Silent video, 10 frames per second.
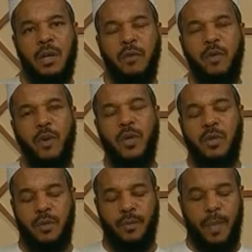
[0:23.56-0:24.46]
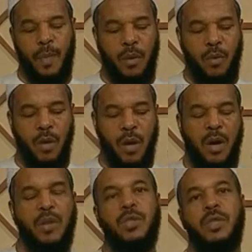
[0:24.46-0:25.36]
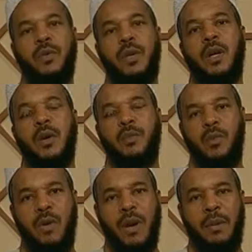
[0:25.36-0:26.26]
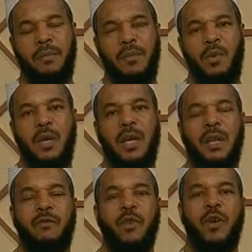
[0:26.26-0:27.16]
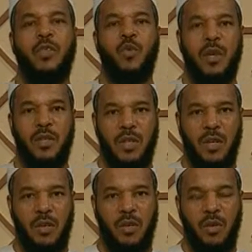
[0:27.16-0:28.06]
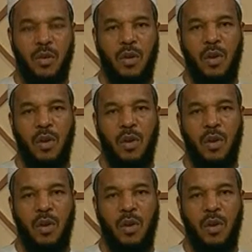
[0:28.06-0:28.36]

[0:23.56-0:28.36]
Dear viewers, we are continuing in our program looking at various questions